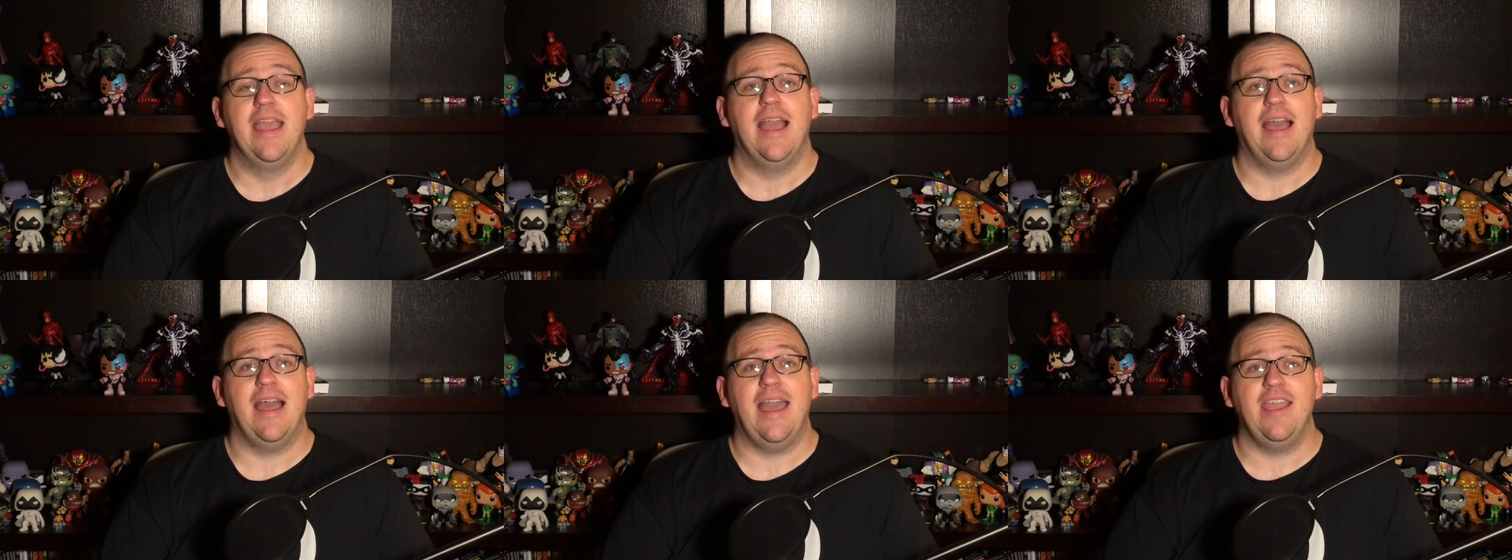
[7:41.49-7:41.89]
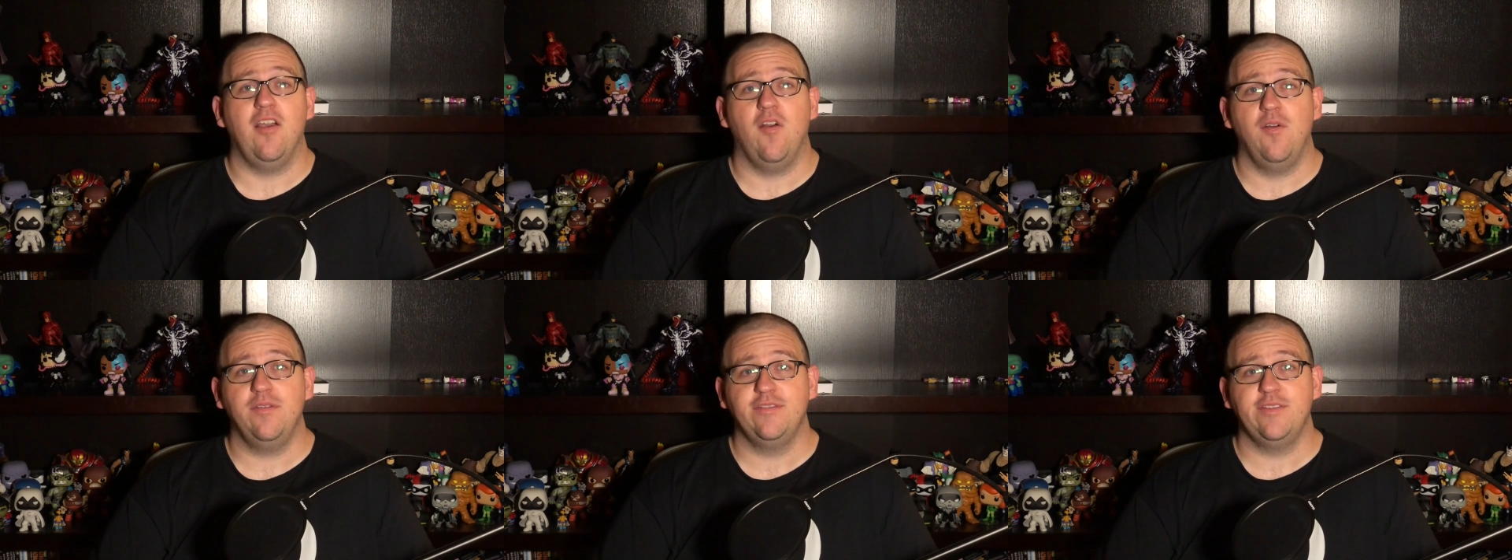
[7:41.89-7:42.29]
I
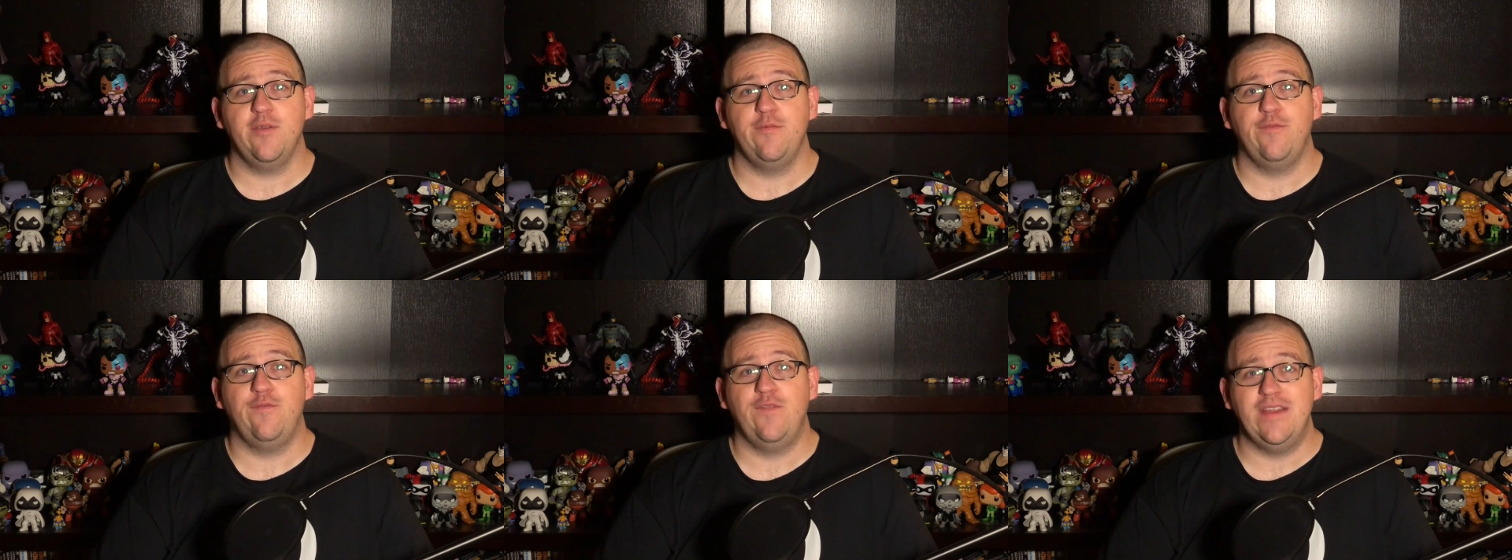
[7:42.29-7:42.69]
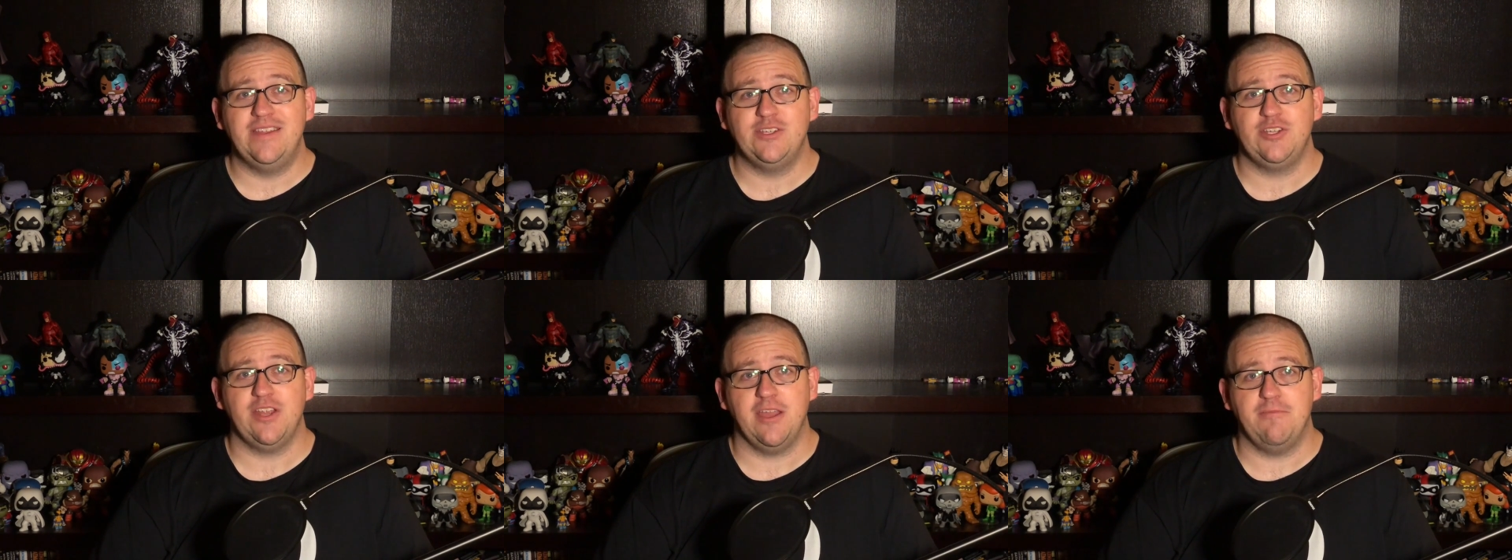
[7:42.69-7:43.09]
also
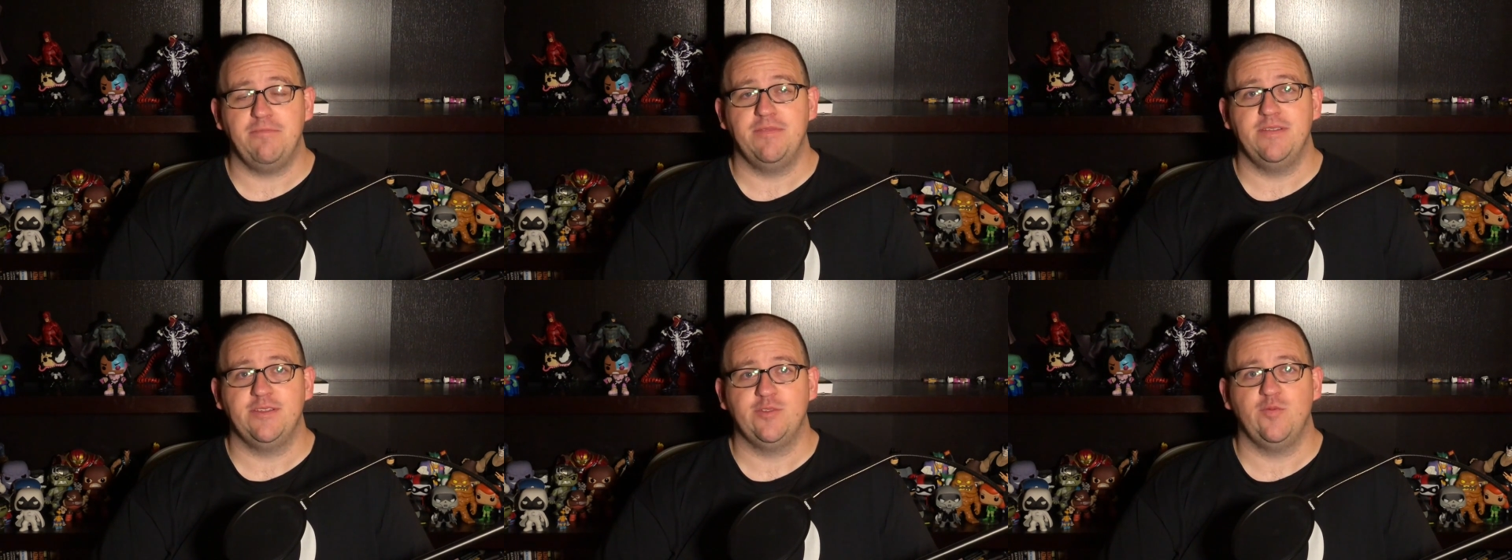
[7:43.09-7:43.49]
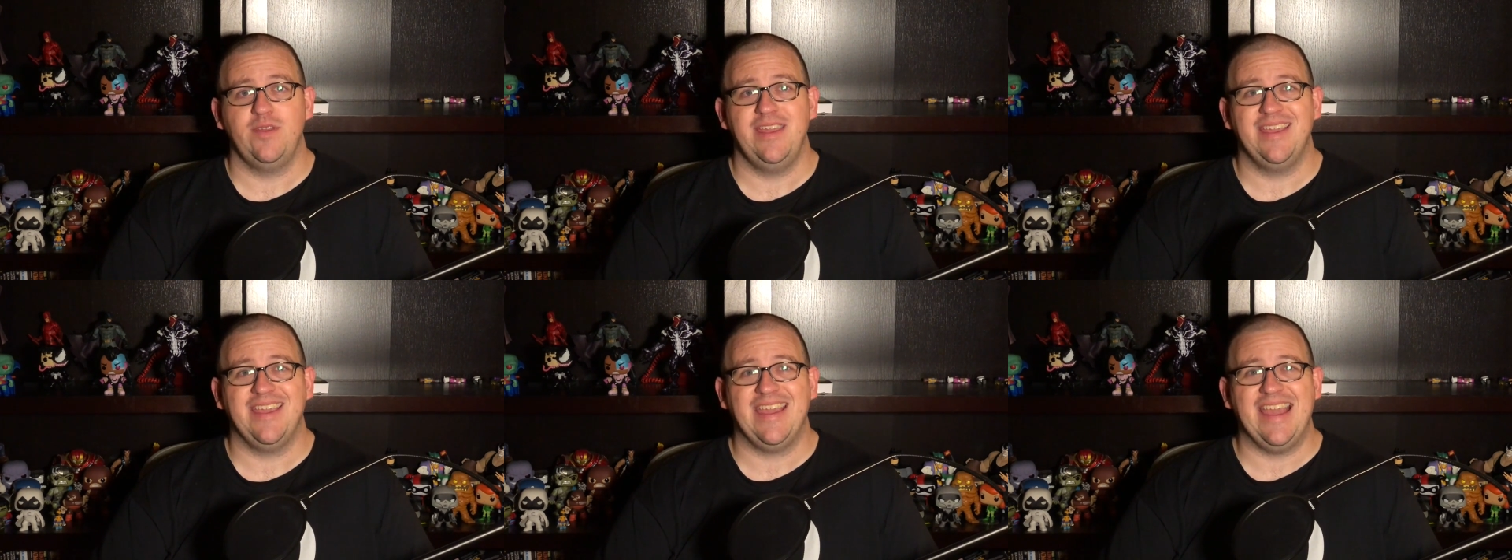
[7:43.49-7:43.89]
finished up this week